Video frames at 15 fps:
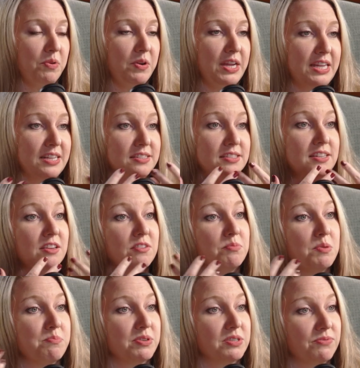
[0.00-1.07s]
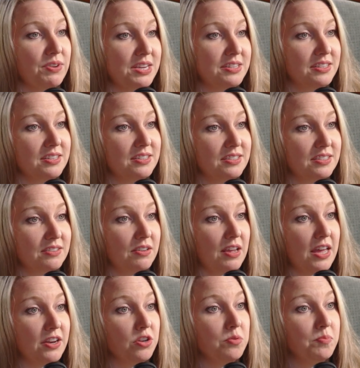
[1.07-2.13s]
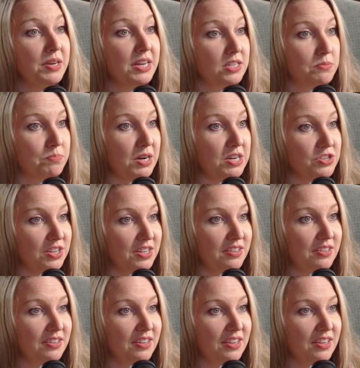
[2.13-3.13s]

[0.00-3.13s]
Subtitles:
we can see of people's faces and human expression.